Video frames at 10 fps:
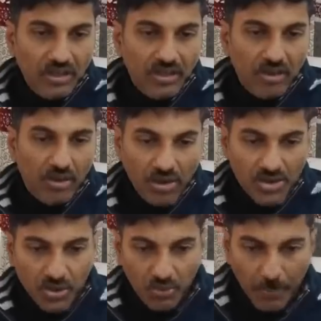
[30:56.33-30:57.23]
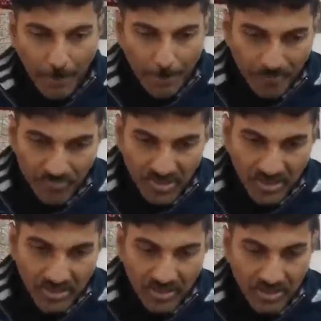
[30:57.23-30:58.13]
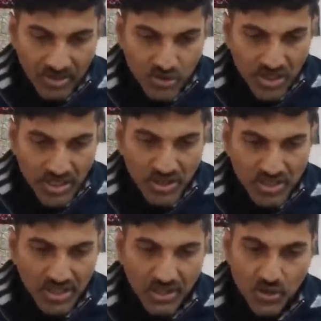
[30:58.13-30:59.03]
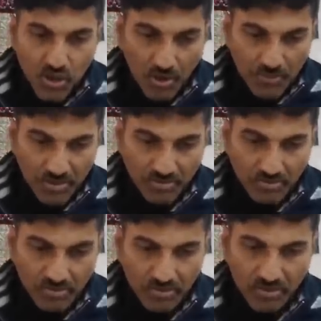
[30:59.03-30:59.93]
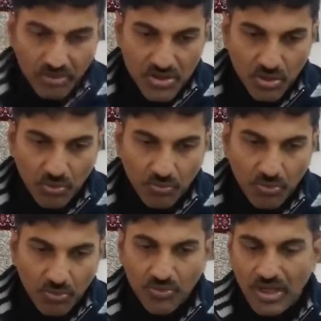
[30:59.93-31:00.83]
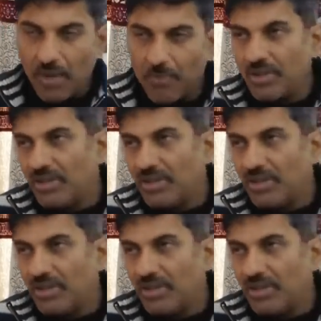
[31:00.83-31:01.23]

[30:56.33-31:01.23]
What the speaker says: Also, changes in job. So what will happen?